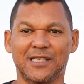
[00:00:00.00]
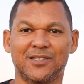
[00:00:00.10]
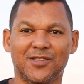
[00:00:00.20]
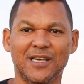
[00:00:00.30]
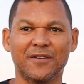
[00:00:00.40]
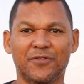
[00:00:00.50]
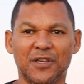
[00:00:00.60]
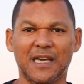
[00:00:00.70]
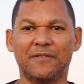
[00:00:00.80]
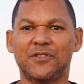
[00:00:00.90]
I used to think
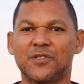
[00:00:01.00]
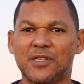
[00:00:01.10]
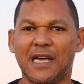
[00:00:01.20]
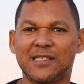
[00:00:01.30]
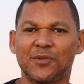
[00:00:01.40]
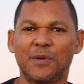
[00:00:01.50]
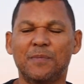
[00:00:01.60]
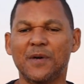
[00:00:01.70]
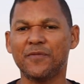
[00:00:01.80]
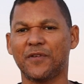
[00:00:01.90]
everything has to be
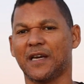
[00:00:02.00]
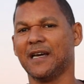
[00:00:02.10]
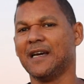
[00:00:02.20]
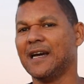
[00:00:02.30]
perfect.